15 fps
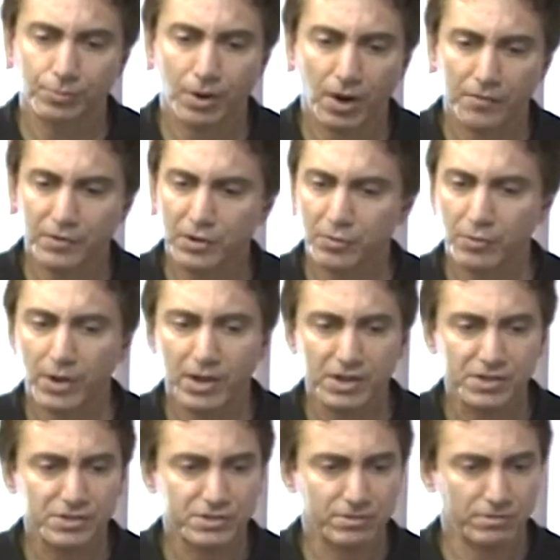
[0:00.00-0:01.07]
Poverty rate
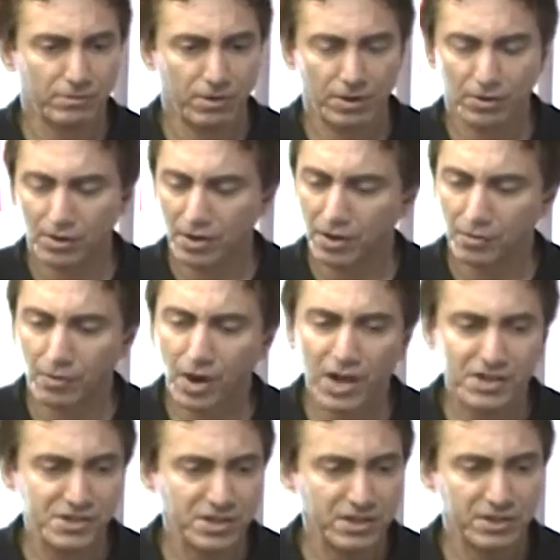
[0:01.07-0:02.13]
is uh, uh,
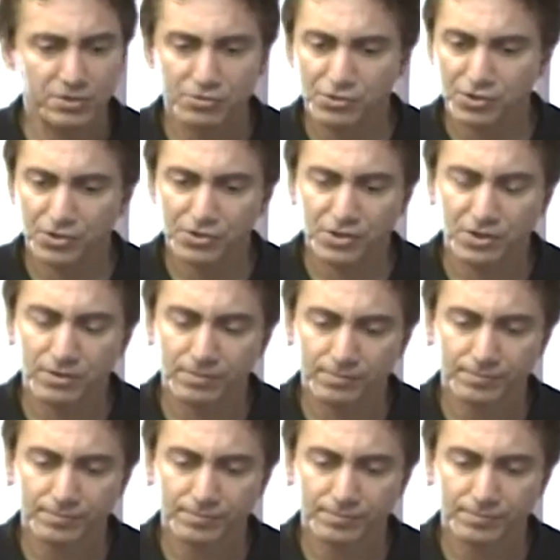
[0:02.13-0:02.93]
rising in New Jersey.